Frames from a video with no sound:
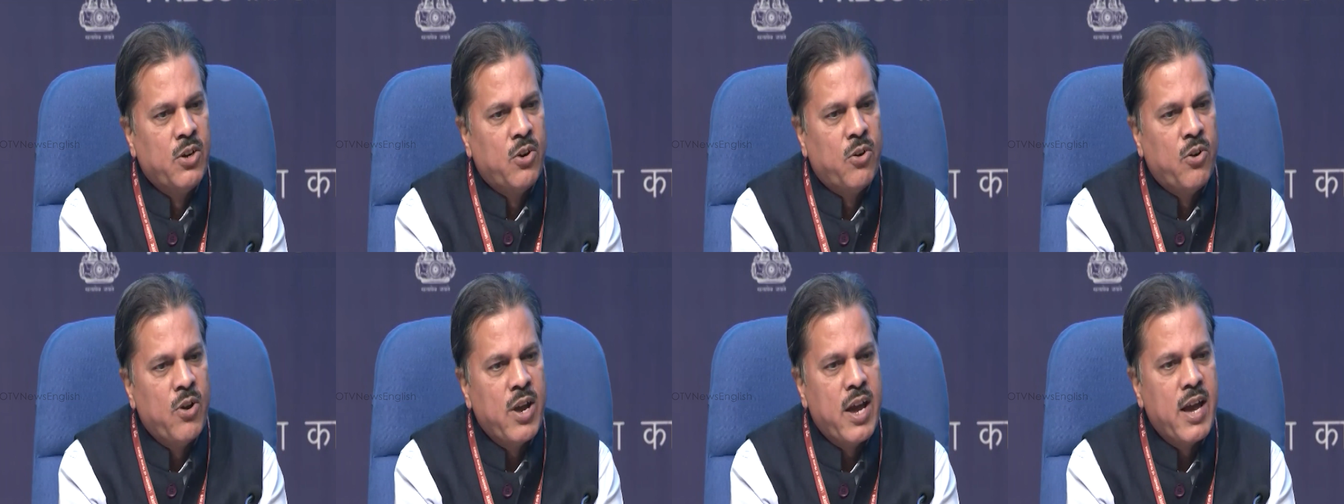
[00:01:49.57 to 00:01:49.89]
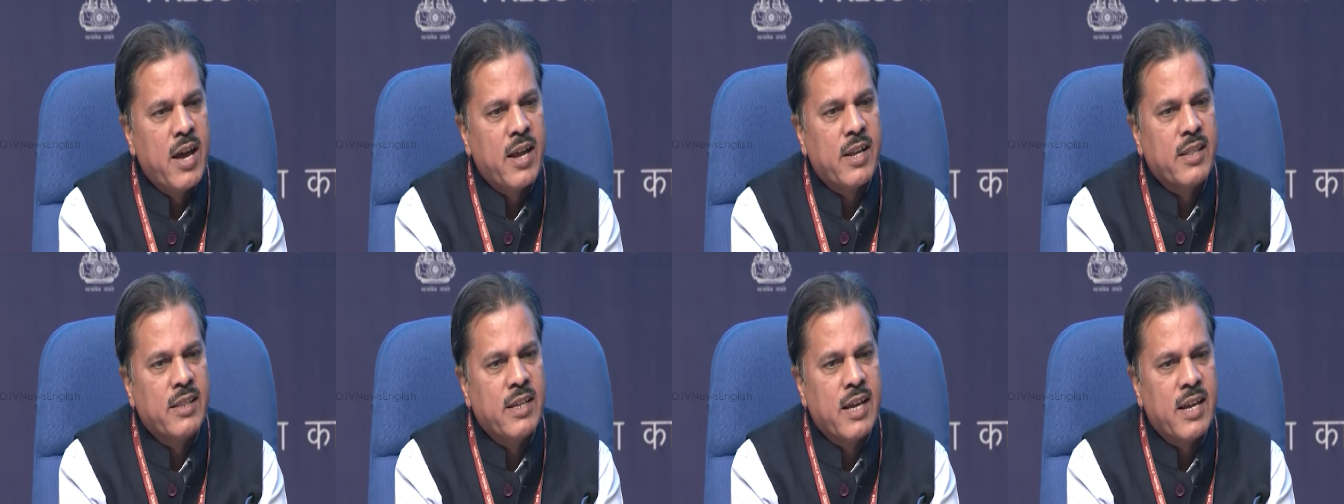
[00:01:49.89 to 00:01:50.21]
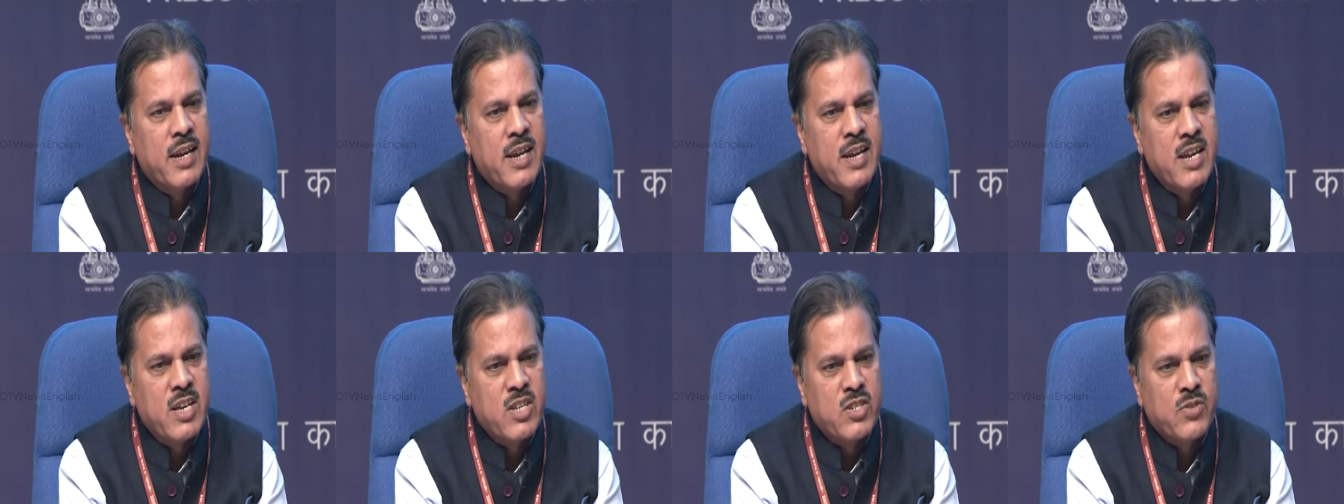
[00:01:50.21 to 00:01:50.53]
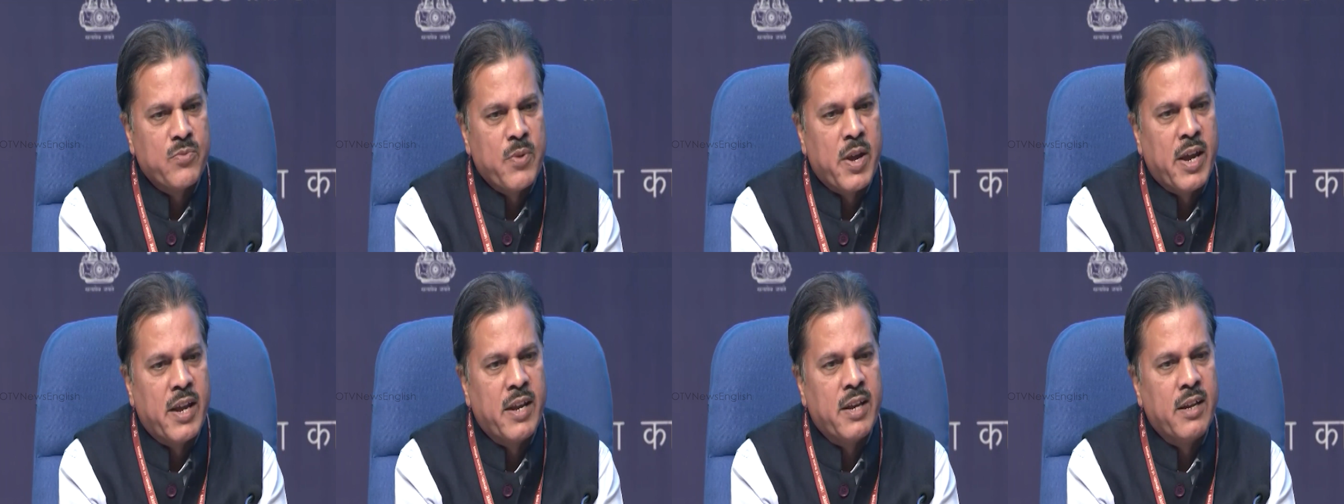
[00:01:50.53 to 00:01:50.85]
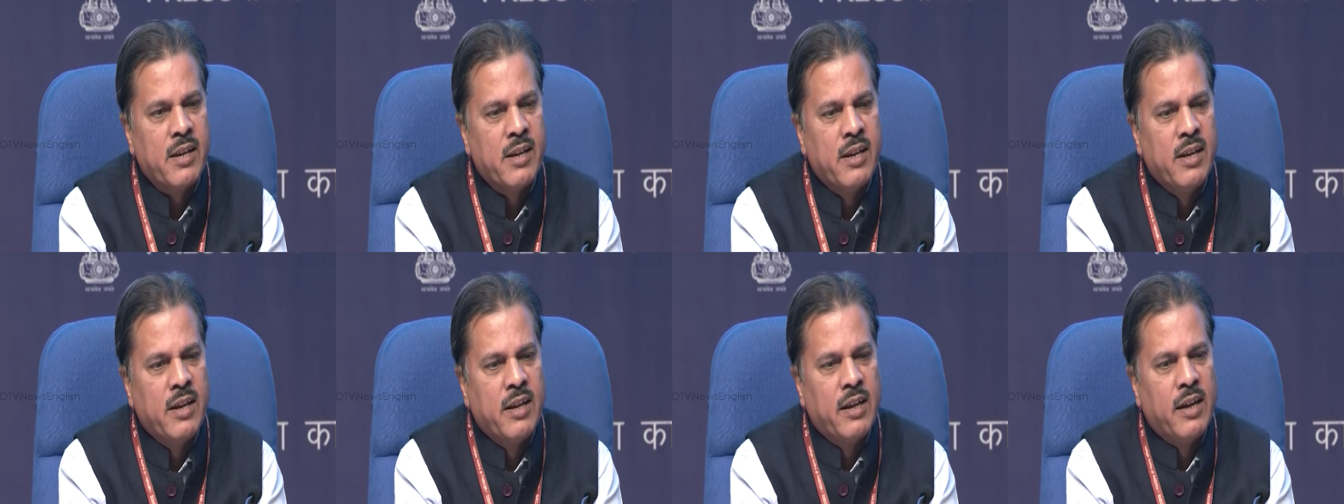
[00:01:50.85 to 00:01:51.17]
where there has
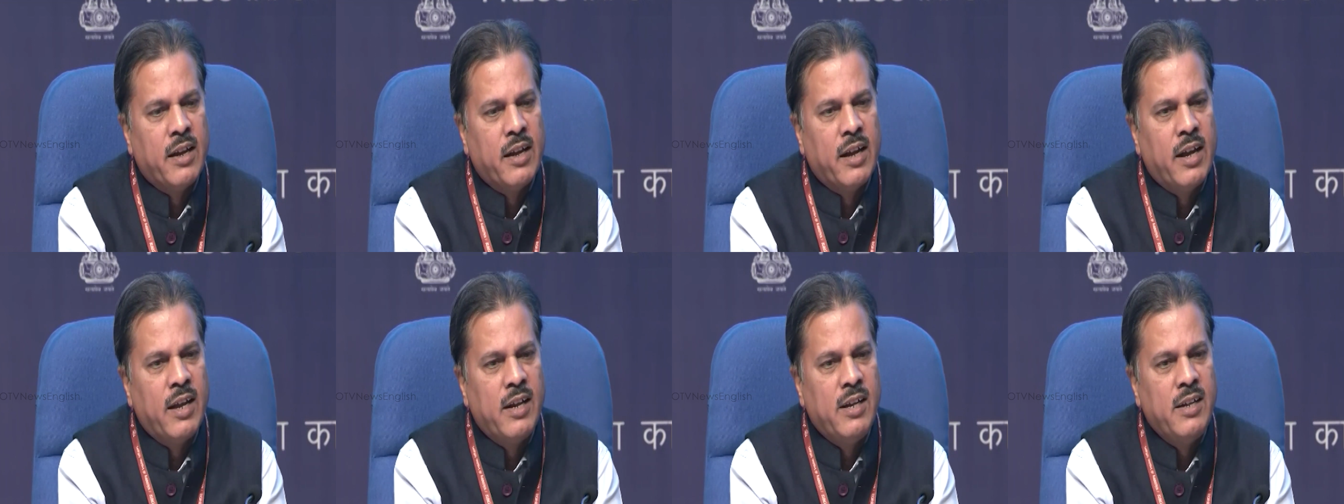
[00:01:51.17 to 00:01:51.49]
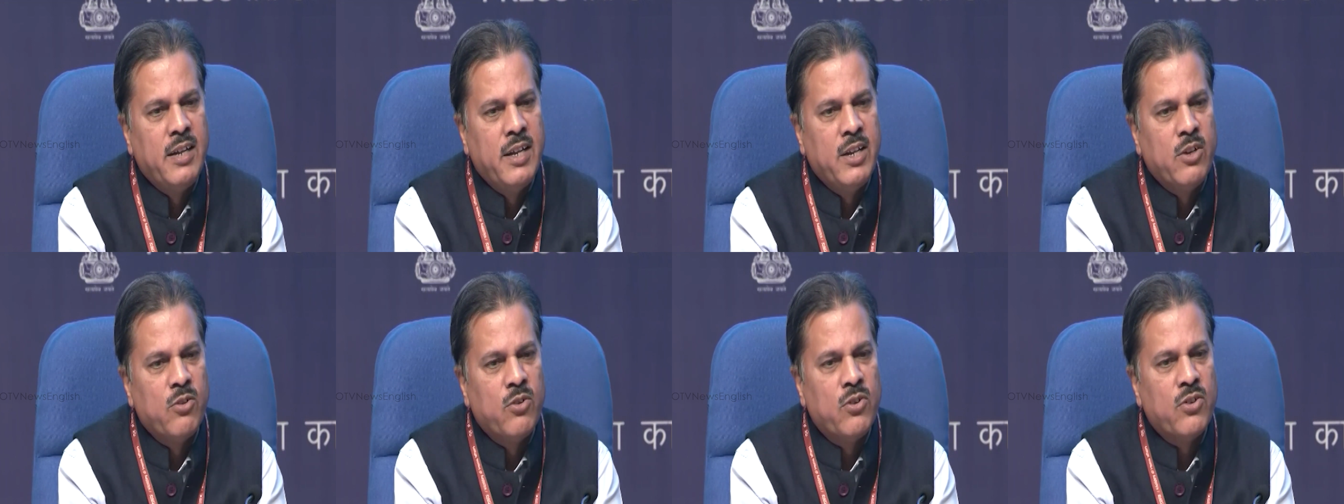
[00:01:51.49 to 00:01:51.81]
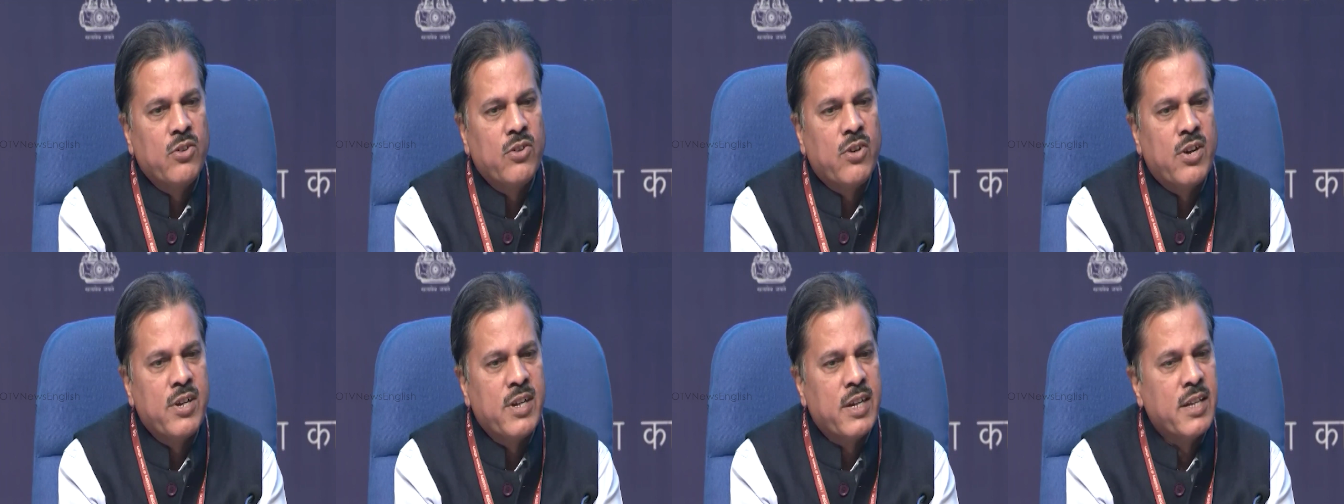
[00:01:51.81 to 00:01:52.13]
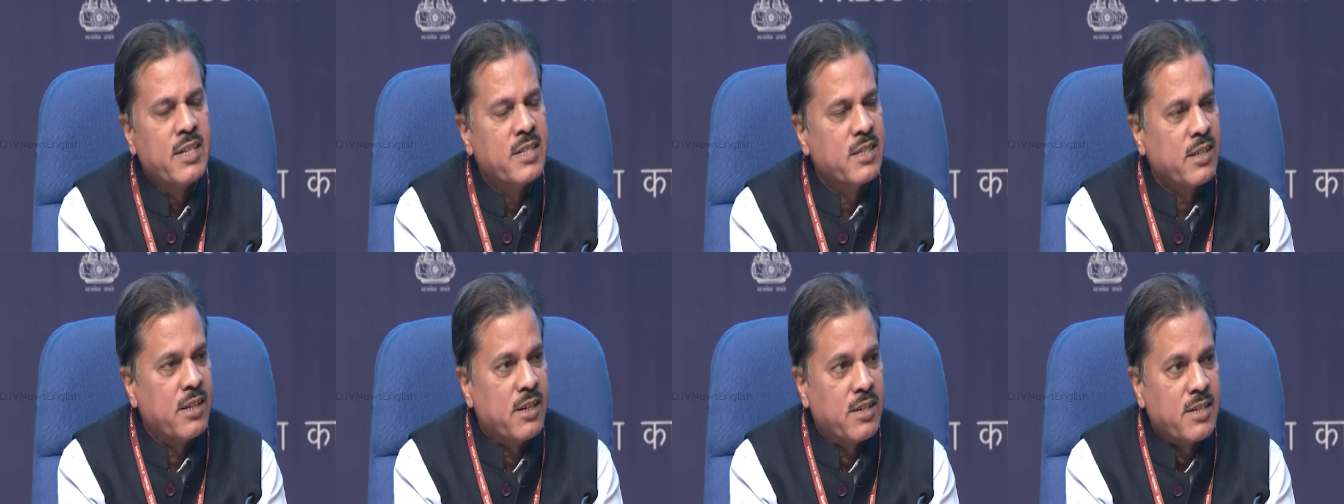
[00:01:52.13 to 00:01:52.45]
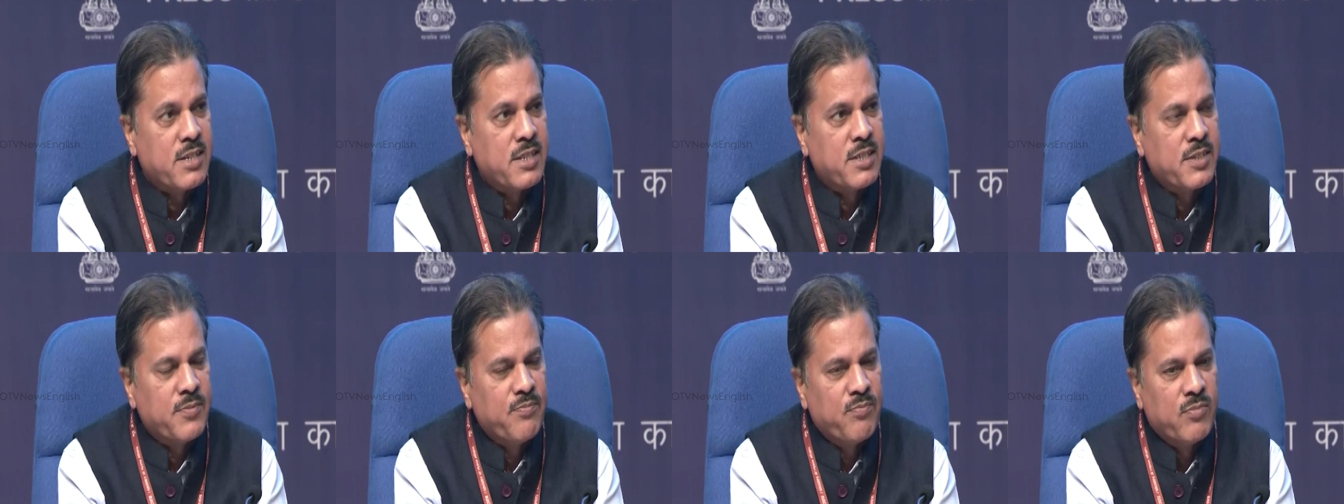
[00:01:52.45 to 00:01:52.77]
been El Nino
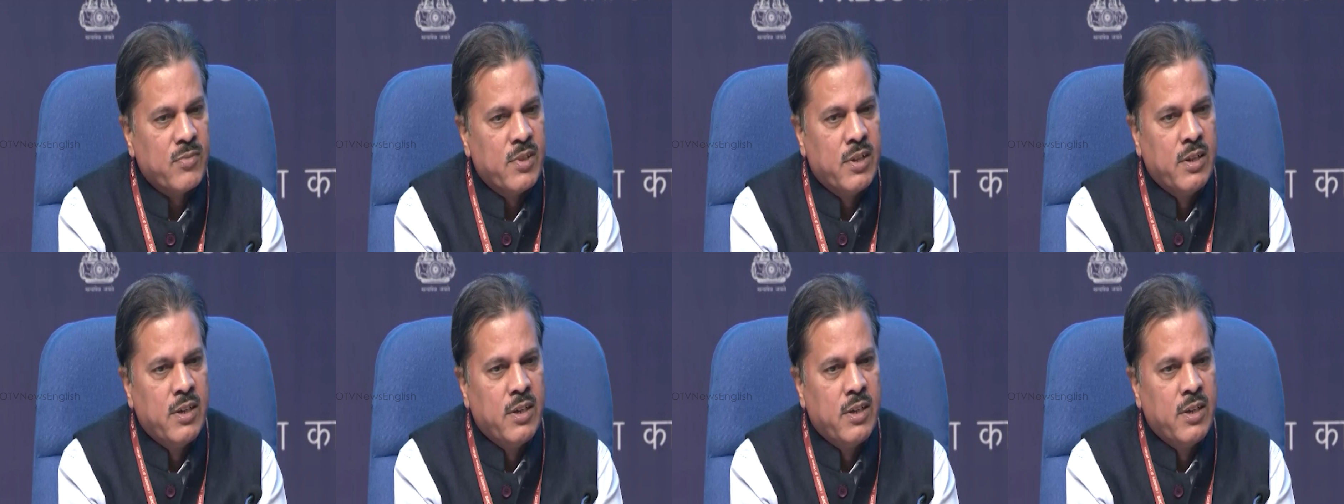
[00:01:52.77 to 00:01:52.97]
conditions.